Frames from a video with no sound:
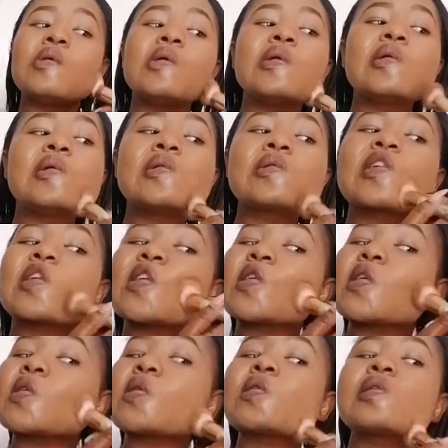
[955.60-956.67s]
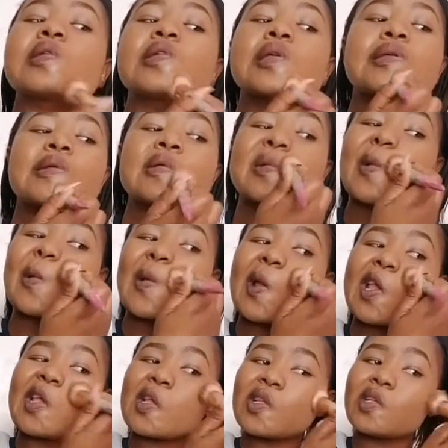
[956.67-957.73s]
Okay,
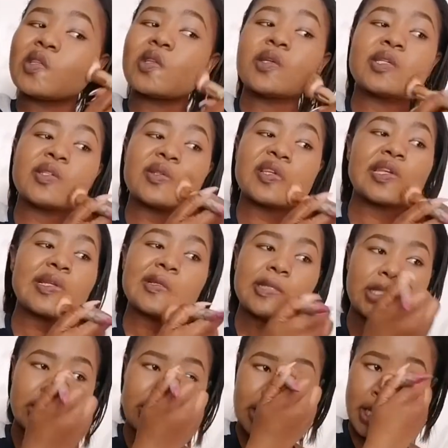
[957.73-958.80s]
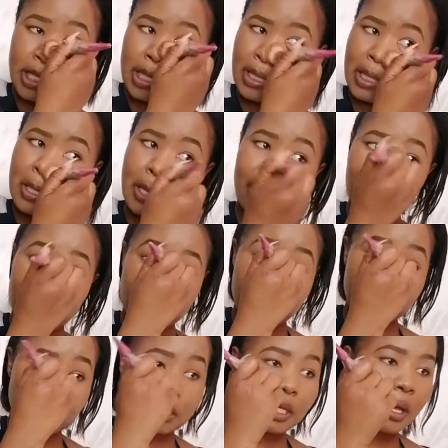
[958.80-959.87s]
so as you can see,
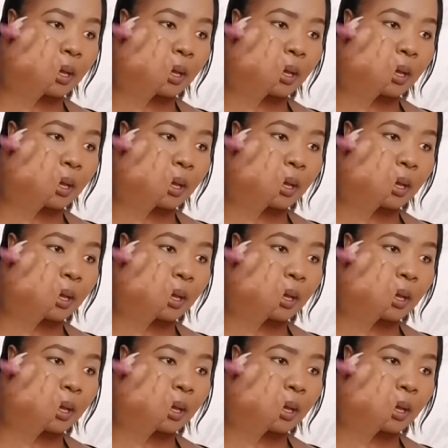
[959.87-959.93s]
it's